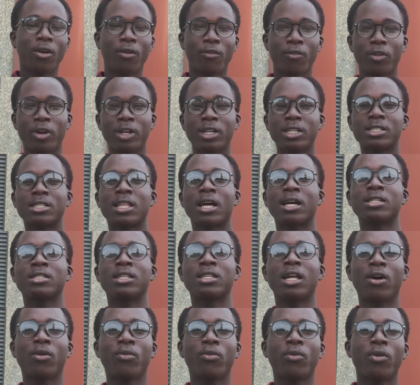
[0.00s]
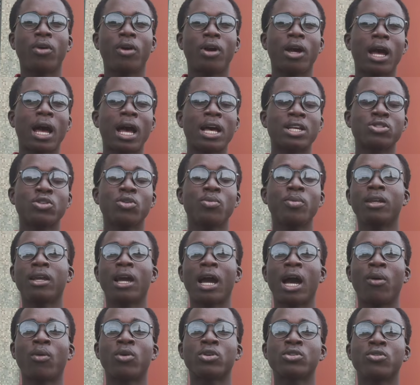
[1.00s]
For instance, now, assuming
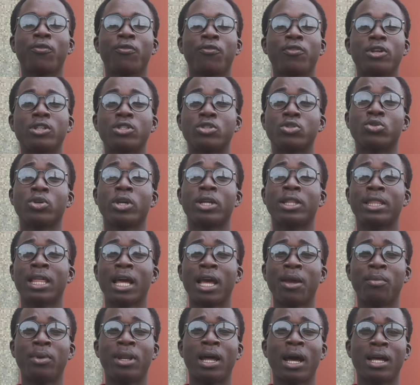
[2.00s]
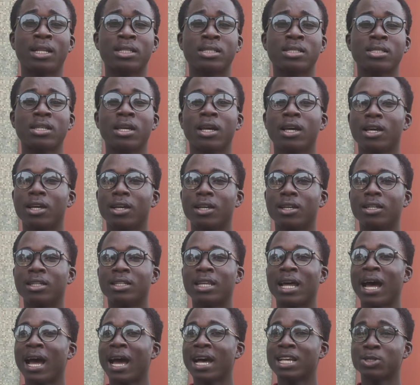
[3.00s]
I was not fixed to a time that
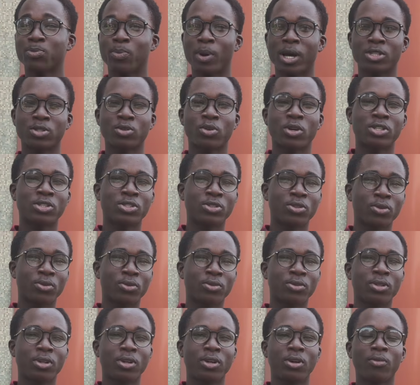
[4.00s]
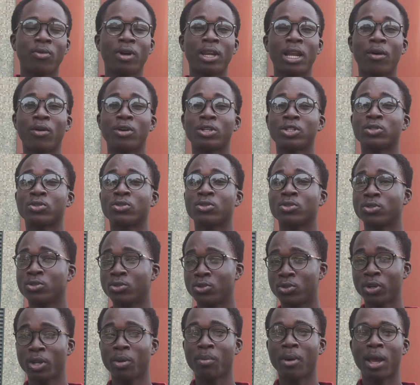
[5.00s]
has past question when I was
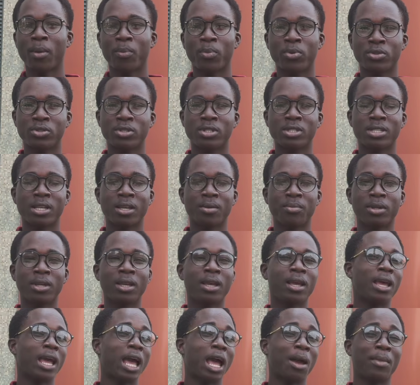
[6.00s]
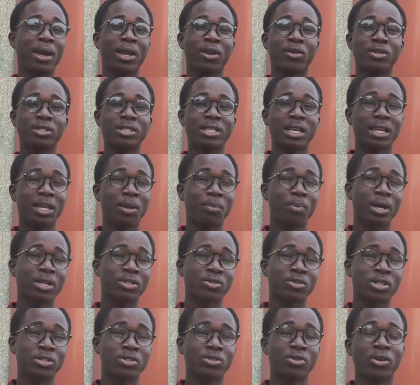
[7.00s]
doing my positioning, I might not see any
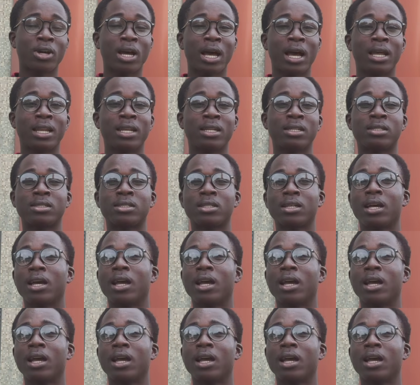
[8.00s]
past question and